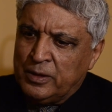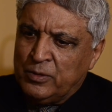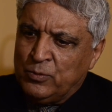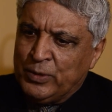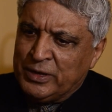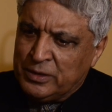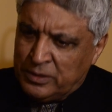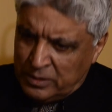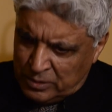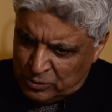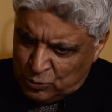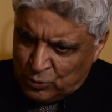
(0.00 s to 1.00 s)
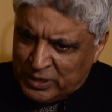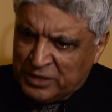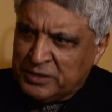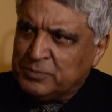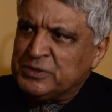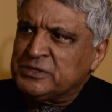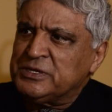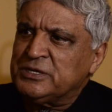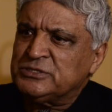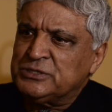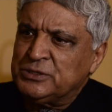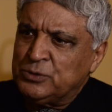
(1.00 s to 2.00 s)
when you get
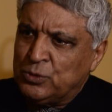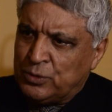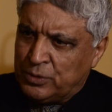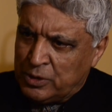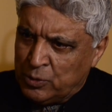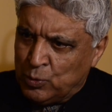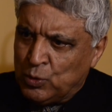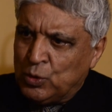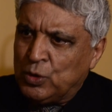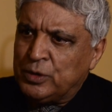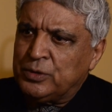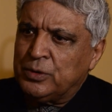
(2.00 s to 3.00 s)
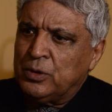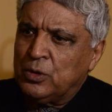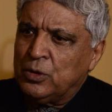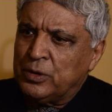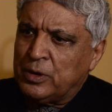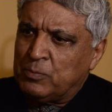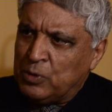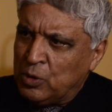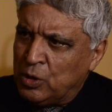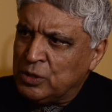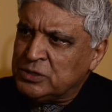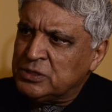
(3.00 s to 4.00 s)
appreciation or award or
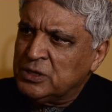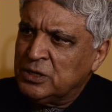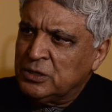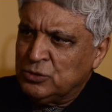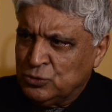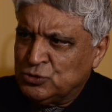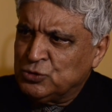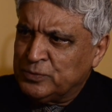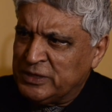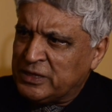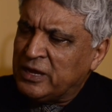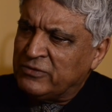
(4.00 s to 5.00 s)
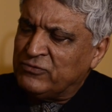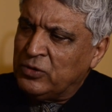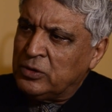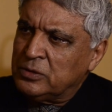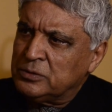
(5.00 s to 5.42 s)
applause, you should be thankful.